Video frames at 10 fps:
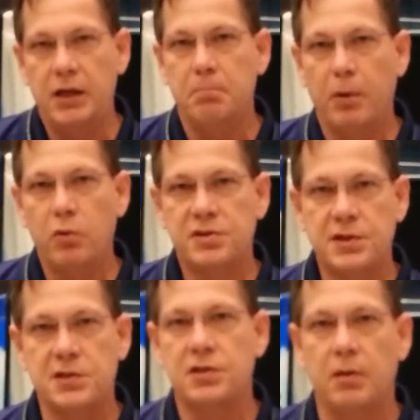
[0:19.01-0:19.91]
In both
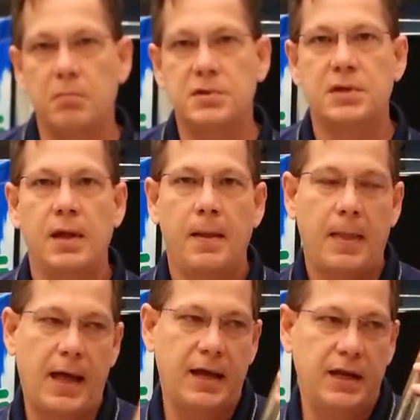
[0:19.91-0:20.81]
systems,
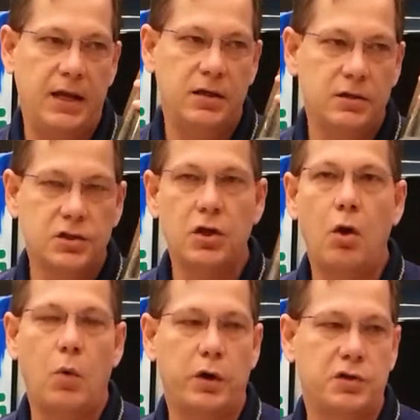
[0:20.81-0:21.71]
on a
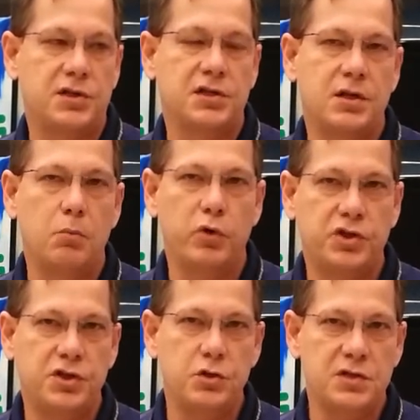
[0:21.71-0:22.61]
saltwater system, we're
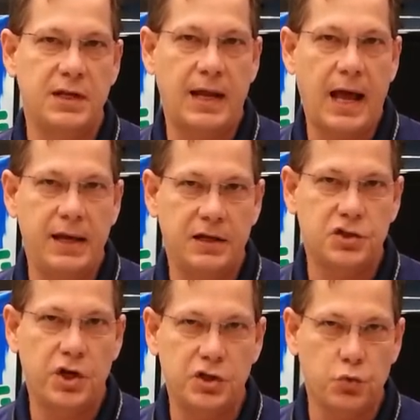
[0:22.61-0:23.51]
just using an ion
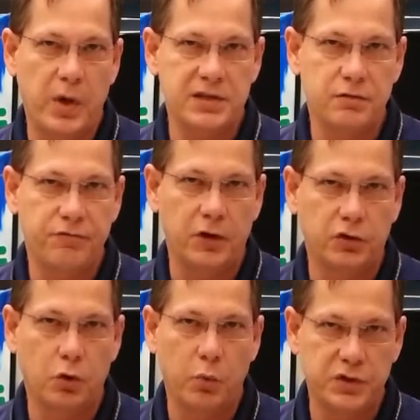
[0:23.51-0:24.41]
exchange resin
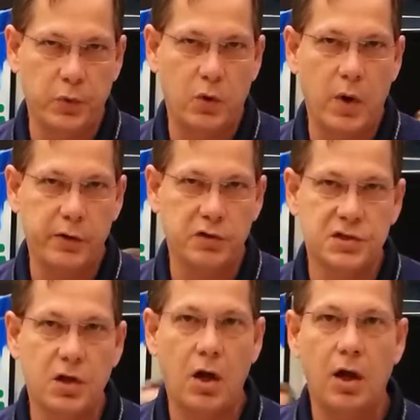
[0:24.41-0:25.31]
filter, which requires
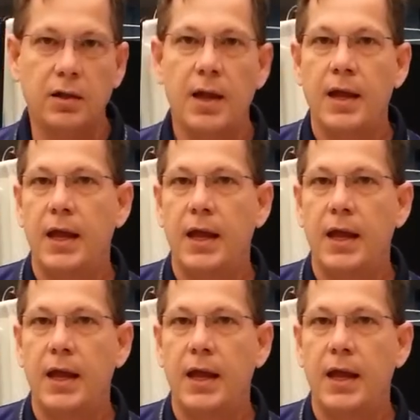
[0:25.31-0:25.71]
salt,